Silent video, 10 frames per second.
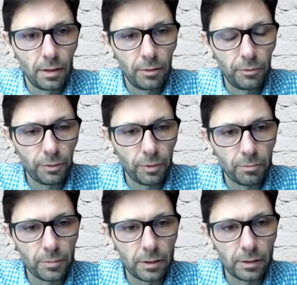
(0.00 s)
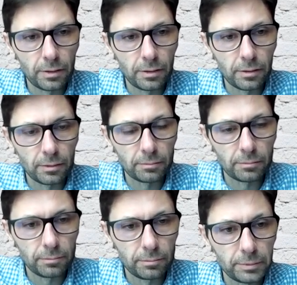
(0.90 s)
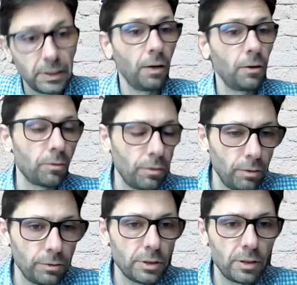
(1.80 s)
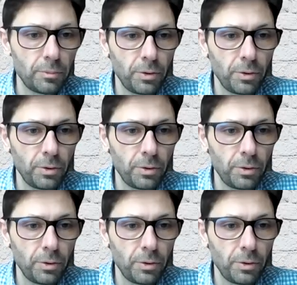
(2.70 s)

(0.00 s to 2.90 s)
from a psycho-oncological